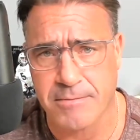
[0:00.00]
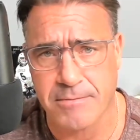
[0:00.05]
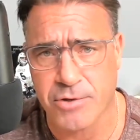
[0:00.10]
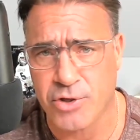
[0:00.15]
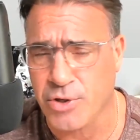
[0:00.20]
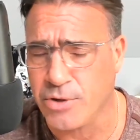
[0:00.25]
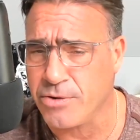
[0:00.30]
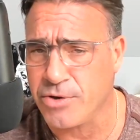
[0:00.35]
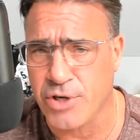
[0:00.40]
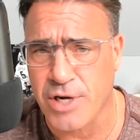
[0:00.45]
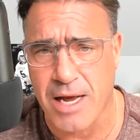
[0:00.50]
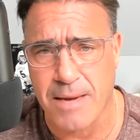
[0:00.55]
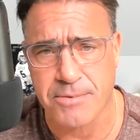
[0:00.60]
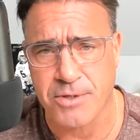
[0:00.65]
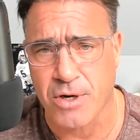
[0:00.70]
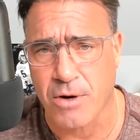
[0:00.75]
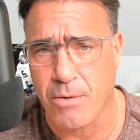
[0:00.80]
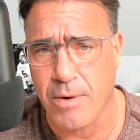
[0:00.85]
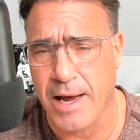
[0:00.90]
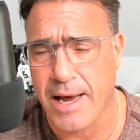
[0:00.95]
Certain
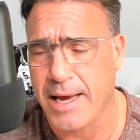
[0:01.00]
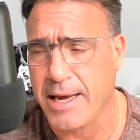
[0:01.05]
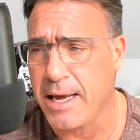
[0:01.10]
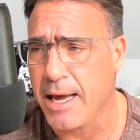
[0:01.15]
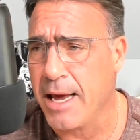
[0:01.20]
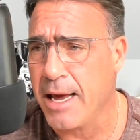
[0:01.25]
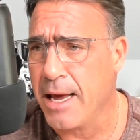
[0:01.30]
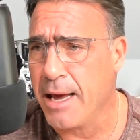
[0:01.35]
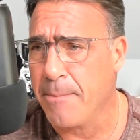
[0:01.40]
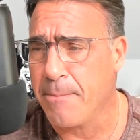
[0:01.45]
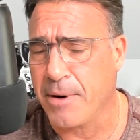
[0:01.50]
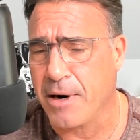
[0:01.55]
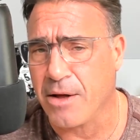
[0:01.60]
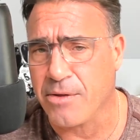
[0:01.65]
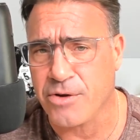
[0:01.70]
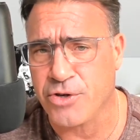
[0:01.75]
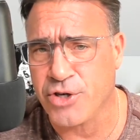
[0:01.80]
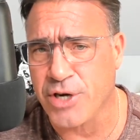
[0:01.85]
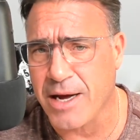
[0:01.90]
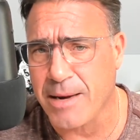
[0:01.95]
jobs go away, but
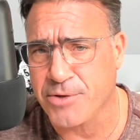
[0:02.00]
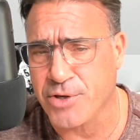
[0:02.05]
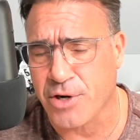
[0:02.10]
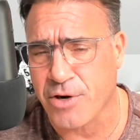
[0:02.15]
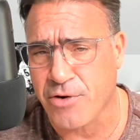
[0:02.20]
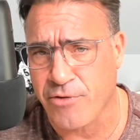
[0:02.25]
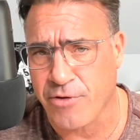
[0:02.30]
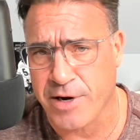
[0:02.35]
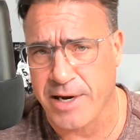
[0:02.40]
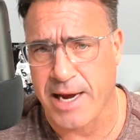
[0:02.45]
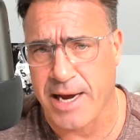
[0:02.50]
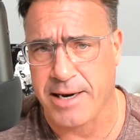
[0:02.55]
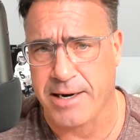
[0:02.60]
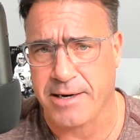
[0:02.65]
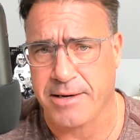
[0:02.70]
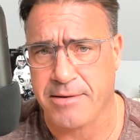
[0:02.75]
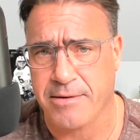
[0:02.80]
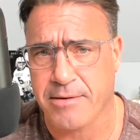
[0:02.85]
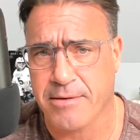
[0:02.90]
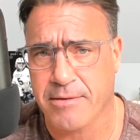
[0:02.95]
other jobs are
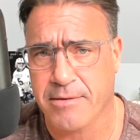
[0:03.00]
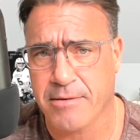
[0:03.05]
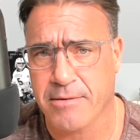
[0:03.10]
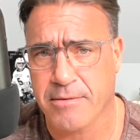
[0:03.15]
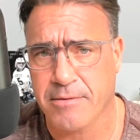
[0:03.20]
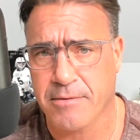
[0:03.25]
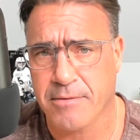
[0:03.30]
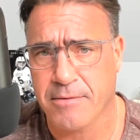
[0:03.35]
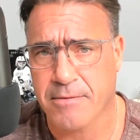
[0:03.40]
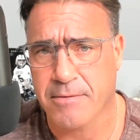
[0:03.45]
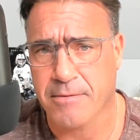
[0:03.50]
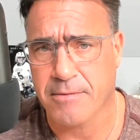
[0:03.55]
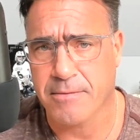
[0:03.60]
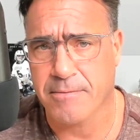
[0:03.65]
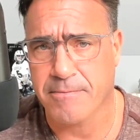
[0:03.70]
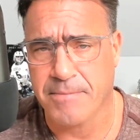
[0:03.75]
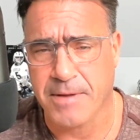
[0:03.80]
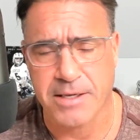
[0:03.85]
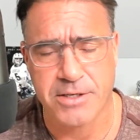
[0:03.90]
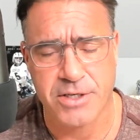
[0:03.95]
created.
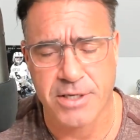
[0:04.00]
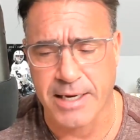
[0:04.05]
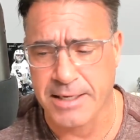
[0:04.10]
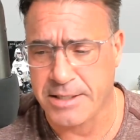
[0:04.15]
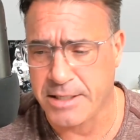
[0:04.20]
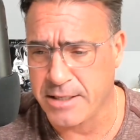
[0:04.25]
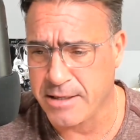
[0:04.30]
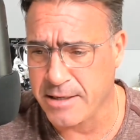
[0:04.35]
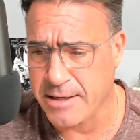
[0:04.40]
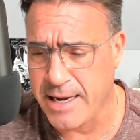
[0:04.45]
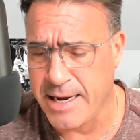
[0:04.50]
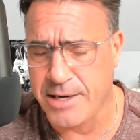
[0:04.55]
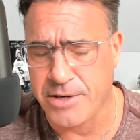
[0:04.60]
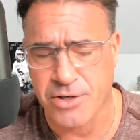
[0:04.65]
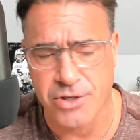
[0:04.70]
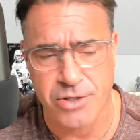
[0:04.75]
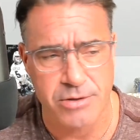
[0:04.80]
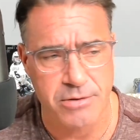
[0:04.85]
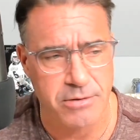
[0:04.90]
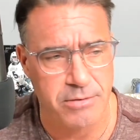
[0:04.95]
It's the
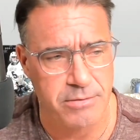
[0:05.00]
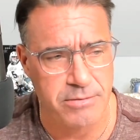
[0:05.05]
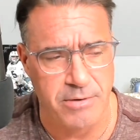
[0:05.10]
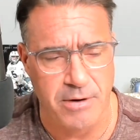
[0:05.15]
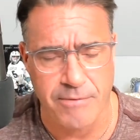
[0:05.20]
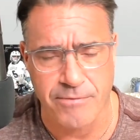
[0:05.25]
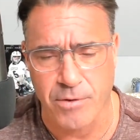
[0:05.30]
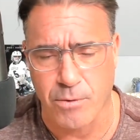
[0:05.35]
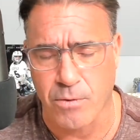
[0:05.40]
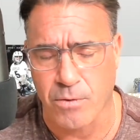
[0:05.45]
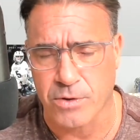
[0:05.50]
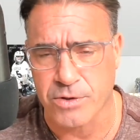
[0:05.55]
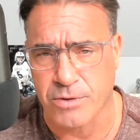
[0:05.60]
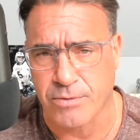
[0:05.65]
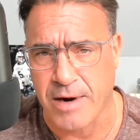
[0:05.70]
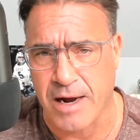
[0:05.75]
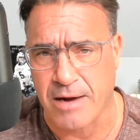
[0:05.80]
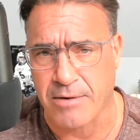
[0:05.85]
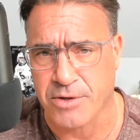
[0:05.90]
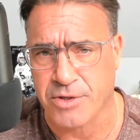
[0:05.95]
nature of the world
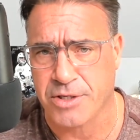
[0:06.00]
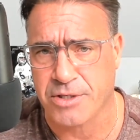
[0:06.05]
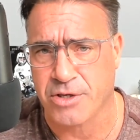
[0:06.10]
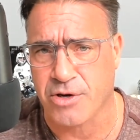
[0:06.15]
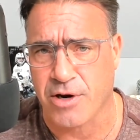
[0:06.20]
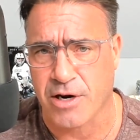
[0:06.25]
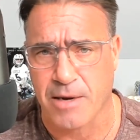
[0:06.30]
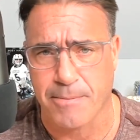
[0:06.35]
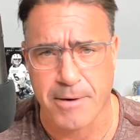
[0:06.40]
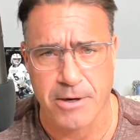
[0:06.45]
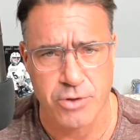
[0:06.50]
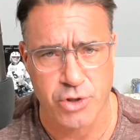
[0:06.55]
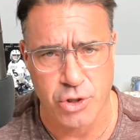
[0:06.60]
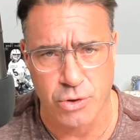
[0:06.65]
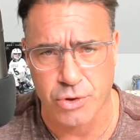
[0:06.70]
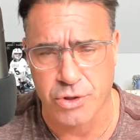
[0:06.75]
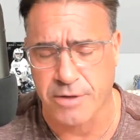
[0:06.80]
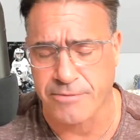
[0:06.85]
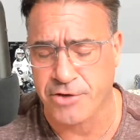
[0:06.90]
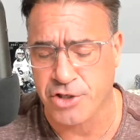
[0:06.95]
around us. Talk about
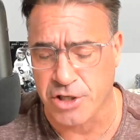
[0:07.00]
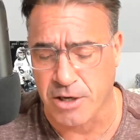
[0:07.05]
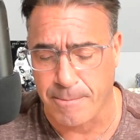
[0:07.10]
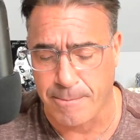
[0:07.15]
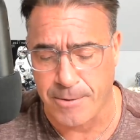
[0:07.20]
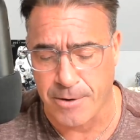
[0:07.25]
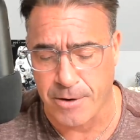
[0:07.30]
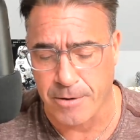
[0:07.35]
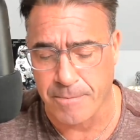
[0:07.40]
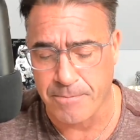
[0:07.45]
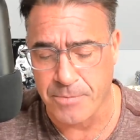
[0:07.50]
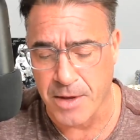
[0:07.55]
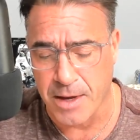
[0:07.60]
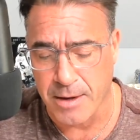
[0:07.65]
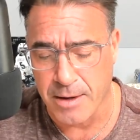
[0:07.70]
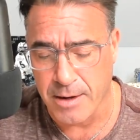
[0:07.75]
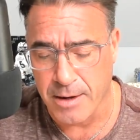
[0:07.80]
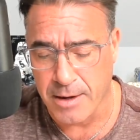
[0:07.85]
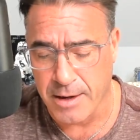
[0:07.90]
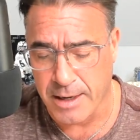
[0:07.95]
Joseph Schumpeter
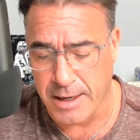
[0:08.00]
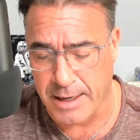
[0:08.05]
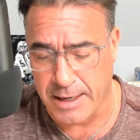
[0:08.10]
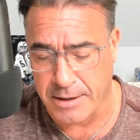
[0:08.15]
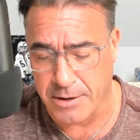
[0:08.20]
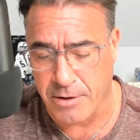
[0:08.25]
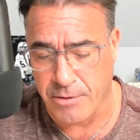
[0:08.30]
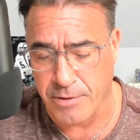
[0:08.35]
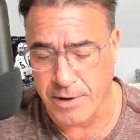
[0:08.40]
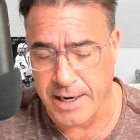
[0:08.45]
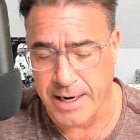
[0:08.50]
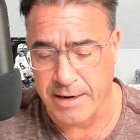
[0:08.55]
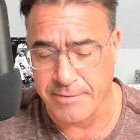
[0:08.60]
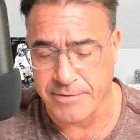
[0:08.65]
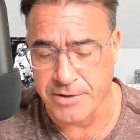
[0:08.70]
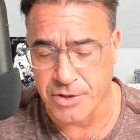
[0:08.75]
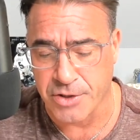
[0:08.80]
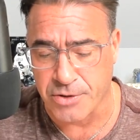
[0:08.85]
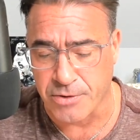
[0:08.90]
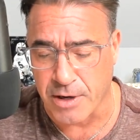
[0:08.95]
and
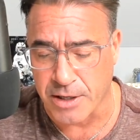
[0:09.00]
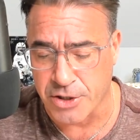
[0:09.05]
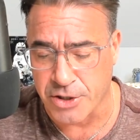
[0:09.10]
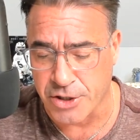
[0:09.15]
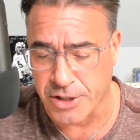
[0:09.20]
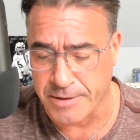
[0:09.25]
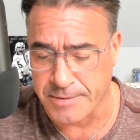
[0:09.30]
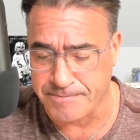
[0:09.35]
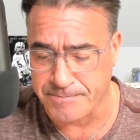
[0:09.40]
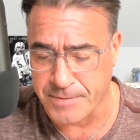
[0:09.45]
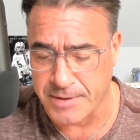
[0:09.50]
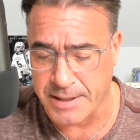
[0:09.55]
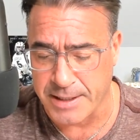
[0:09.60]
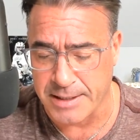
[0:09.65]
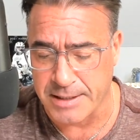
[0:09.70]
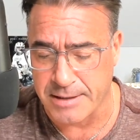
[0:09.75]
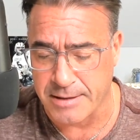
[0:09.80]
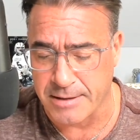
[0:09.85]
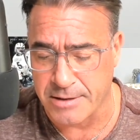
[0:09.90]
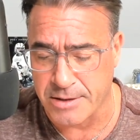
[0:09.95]
creative destruction. And
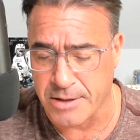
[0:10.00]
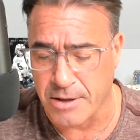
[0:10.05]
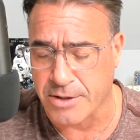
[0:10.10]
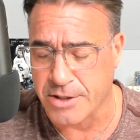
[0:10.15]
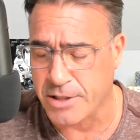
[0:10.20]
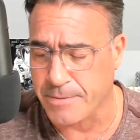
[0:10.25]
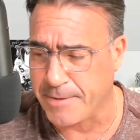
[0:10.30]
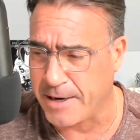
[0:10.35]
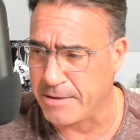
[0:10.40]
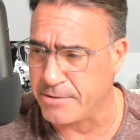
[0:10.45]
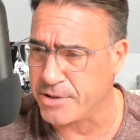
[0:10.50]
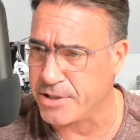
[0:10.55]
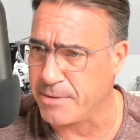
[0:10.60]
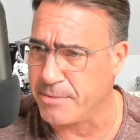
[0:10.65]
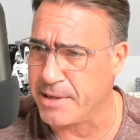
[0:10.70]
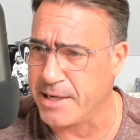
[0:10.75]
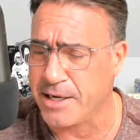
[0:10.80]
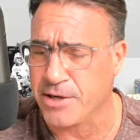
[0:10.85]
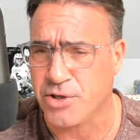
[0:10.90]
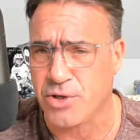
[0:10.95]
he talks about
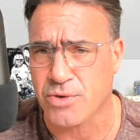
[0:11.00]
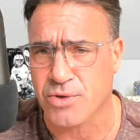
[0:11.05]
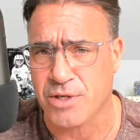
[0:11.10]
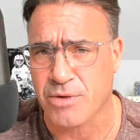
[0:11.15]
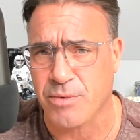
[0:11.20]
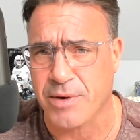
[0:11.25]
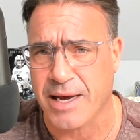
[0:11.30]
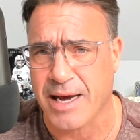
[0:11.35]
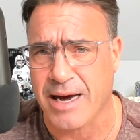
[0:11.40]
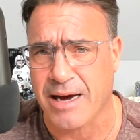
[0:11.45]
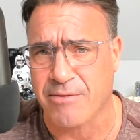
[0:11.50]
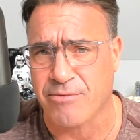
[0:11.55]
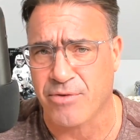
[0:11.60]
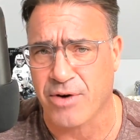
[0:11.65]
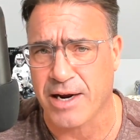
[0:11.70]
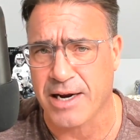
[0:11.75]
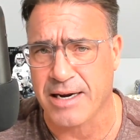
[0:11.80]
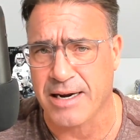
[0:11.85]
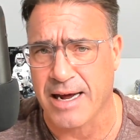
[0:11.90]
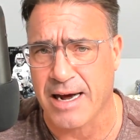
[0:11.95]
some of the issues that we have
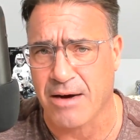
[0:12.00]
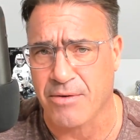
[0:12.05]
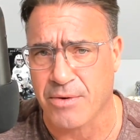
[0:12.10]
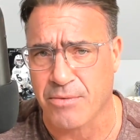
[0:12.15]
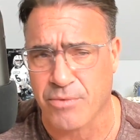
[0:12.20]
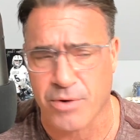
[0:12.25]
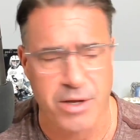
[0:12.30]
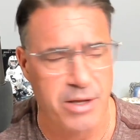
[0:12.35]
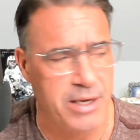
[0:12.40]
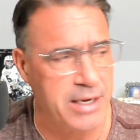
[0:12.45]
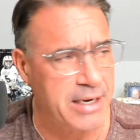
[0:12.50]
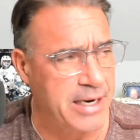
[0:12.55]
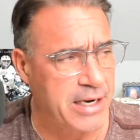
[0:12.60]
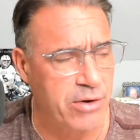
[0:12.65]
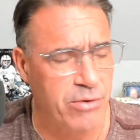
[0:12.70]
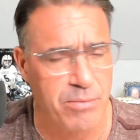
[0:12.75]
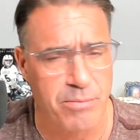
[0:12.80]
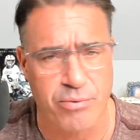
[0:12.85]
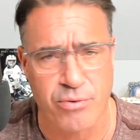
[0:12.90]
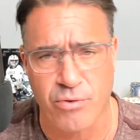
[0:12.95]
right now that really need
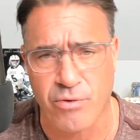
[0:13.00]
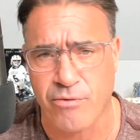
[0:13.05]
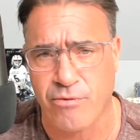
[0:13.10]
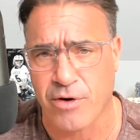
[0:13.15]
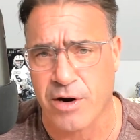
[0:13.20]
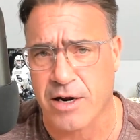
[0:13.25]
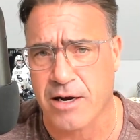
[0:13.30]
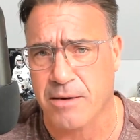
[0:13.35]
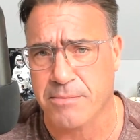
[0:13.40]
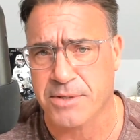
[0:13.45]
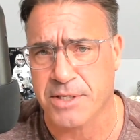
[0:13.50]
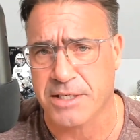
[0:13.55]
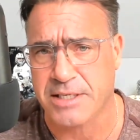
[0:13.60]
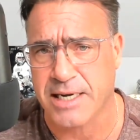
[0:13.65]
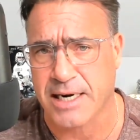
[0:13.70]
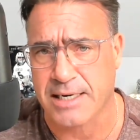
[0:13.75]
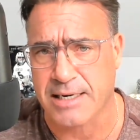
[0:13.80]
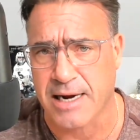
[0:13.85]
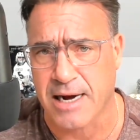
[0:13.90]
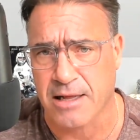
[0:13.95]
to improve when it comes to
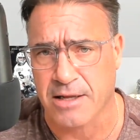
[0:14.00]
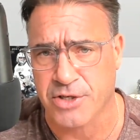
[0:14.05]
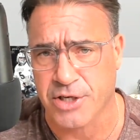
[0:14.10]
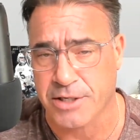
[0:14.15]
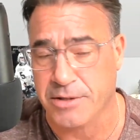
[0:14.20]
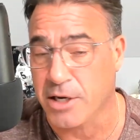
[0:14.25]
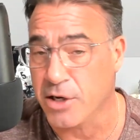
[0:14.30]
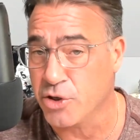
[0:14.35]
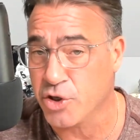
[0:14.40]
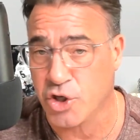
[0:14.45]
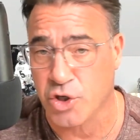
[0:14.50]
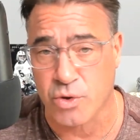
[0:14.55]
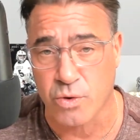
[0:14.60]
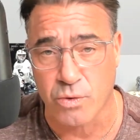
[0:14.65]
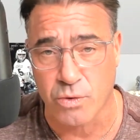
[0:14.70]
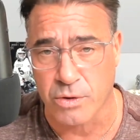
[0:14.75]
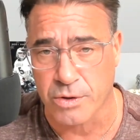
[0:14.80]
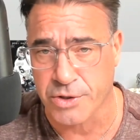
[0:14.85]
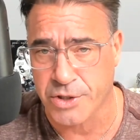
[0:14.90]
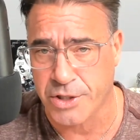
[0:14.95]
technology.
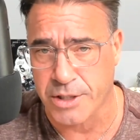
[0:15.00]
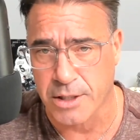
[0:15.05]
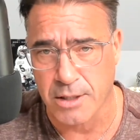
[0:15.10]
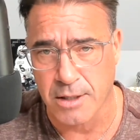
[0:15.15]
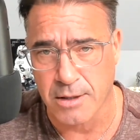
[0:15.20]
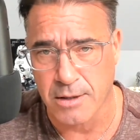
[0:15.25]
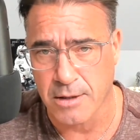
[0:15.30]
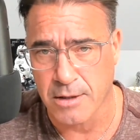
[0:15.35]
Schools,